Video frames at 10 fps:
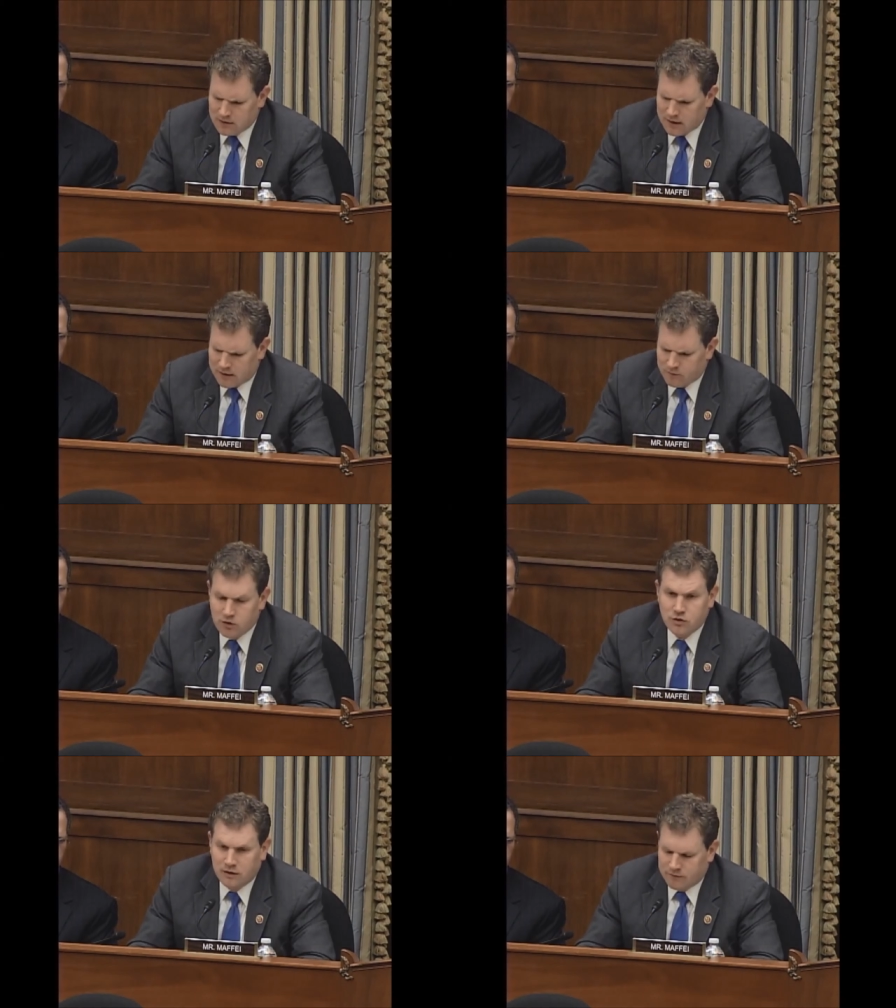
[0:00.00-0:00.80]
that can
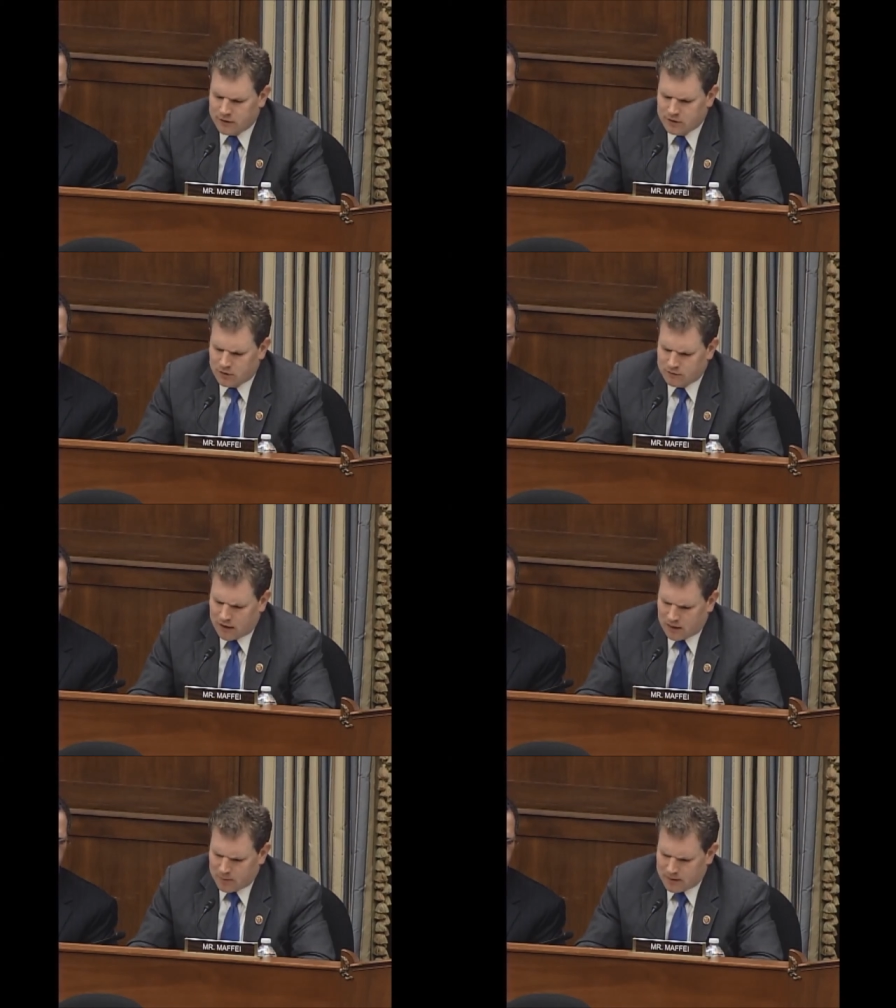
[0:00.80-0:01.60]
virtually veto
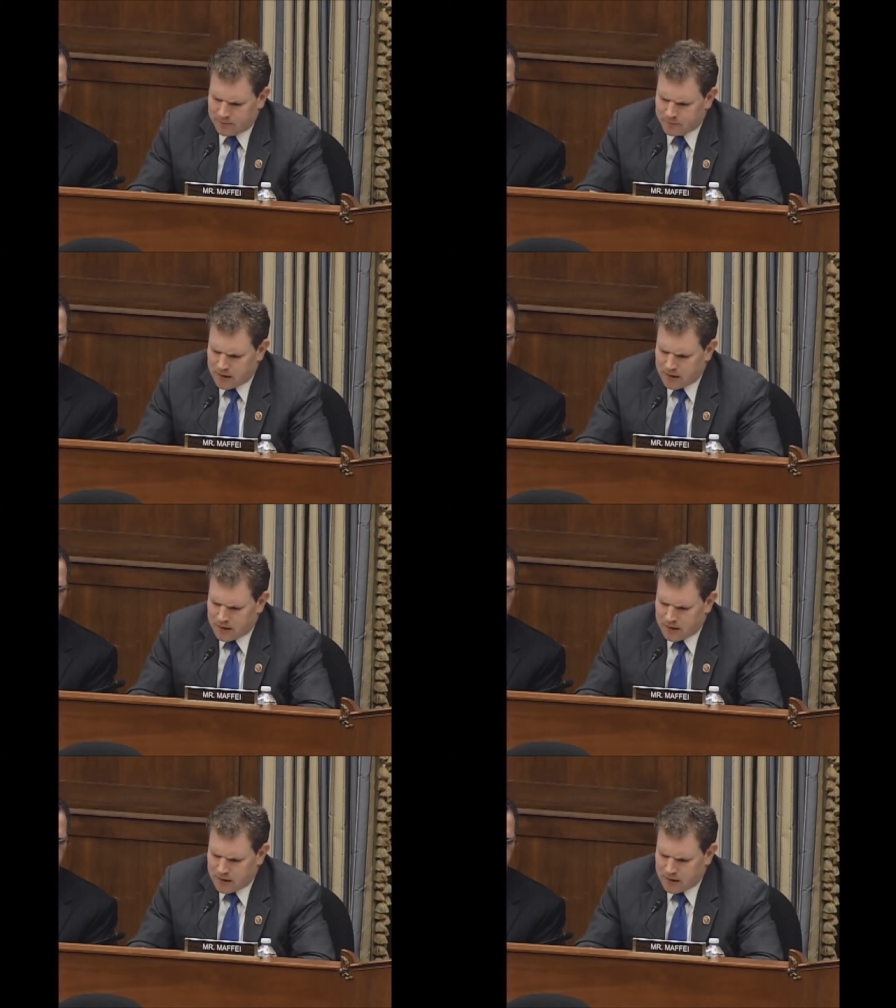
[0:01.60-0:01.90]
development.